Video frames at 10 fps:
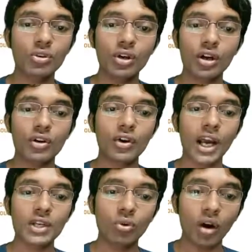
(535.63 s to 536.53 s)
try
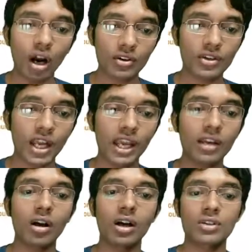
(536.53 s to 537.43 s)
to attack
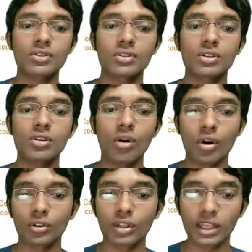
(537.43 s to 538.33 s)
us on the
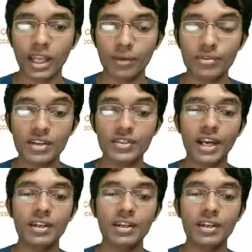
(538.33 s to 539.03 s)
left hand side,